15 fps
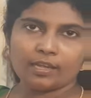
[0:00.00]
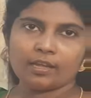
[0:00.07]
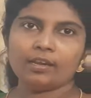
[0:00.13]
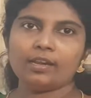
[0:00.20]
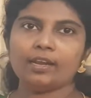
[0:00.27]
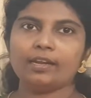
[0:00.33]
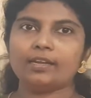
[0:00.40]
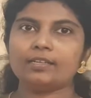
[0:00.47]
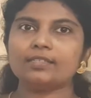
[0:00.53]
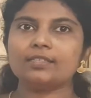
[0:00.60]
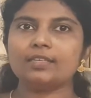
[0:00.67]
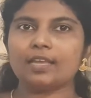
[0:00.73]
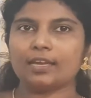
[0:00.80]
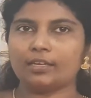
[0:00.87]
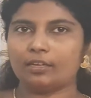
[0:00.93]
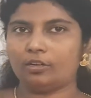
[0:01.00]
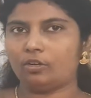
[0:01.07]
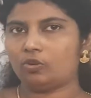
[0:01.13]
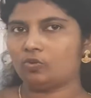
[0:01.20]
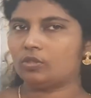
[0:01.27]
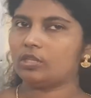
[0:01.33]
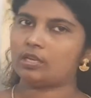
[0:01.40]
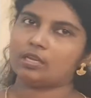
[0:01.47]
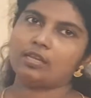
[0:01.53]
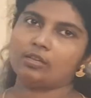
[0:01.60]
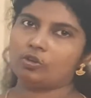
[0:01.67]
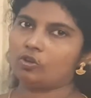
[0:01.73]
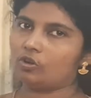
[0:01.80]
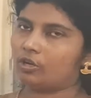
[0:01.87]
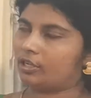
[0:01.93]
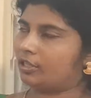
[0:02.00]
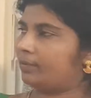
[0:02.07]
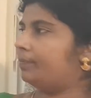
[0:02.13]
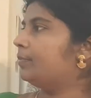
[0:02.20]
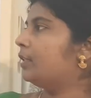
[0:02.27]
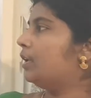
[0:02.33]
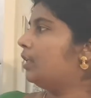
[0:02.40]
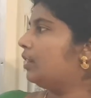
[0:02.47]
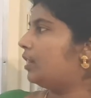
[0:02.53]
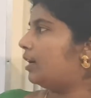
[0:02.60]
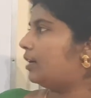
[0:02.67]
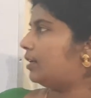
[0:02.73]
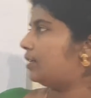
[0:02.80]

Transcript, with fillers: let us get into the algorithm, that